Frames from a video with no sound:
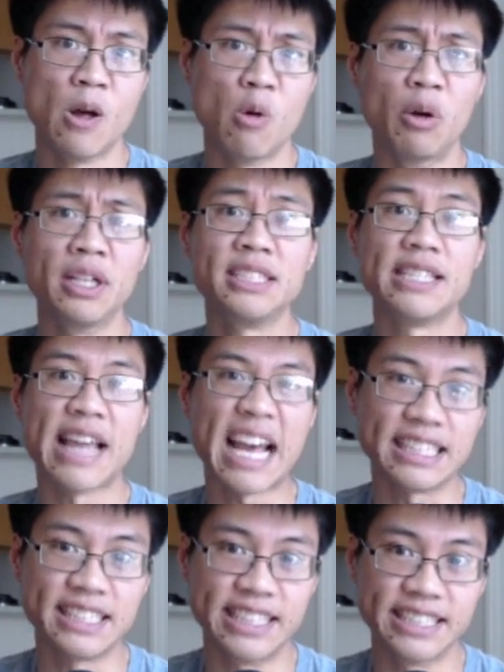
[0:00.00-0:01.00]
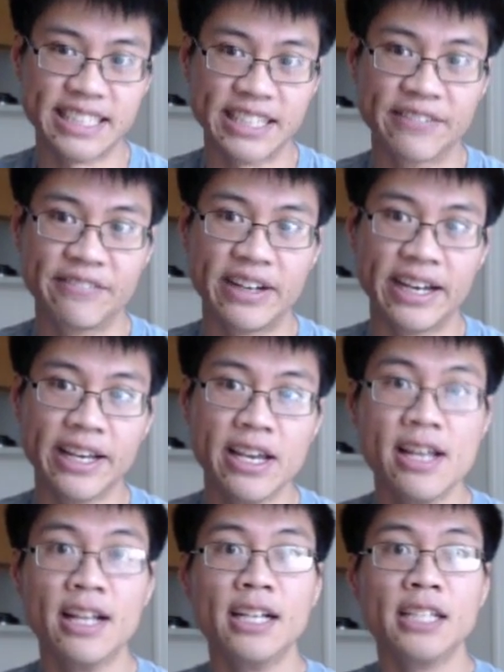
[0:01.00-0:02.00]
What does that to signify?
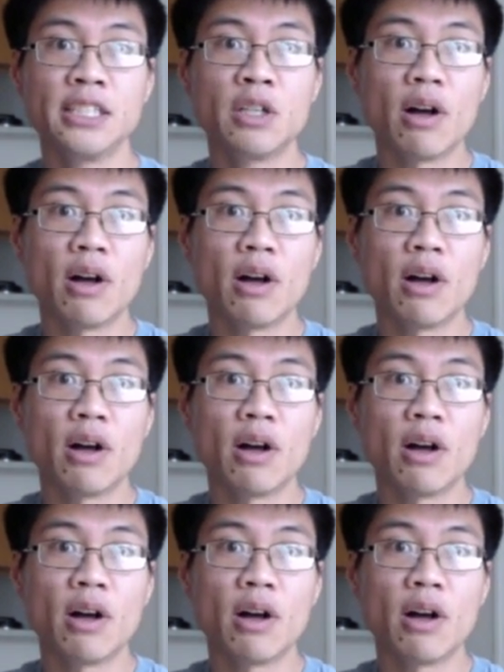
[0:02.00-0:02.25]
So